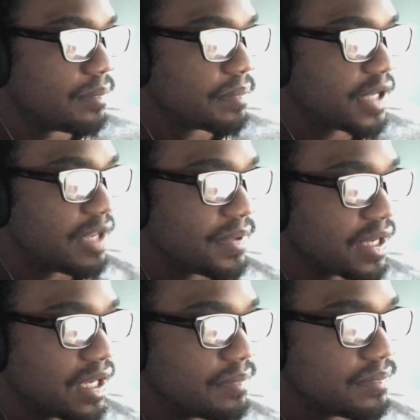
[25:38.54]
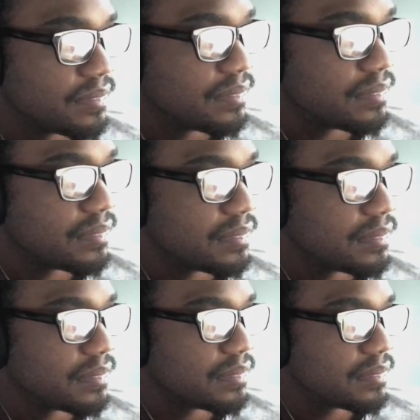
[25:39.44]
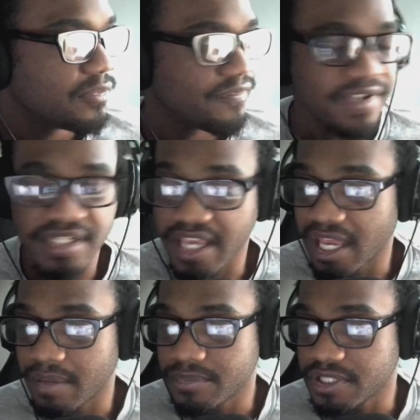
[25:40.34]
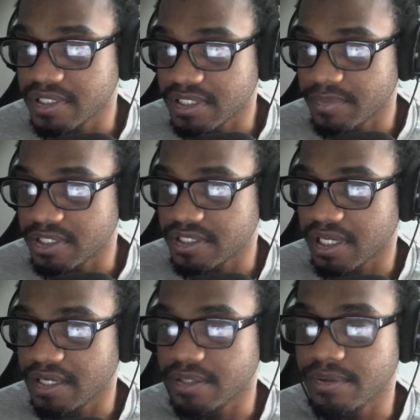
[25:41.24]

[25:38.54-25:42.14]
keeping up with this game just as much as I do.